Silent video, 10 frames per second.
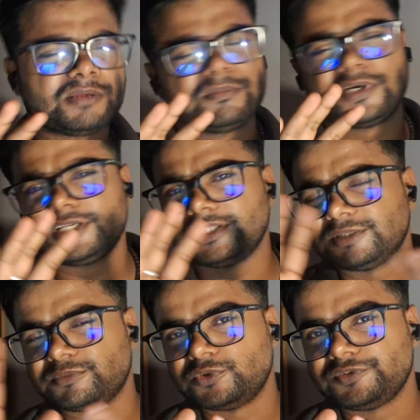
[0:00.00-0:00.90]
But in
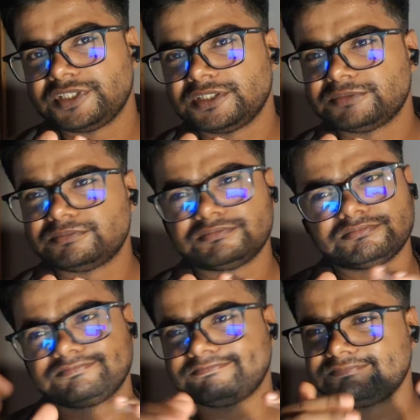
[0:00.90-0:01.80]
the movie,
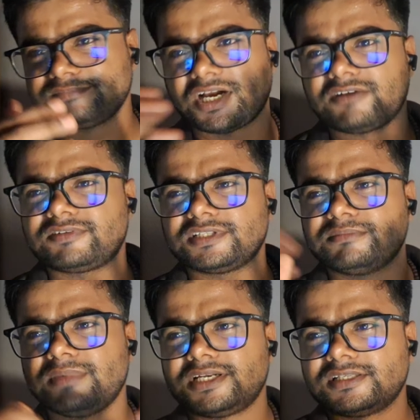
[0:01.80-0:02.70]
after
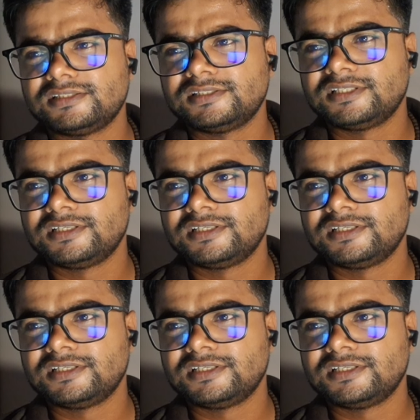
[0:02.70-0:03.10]
the battle,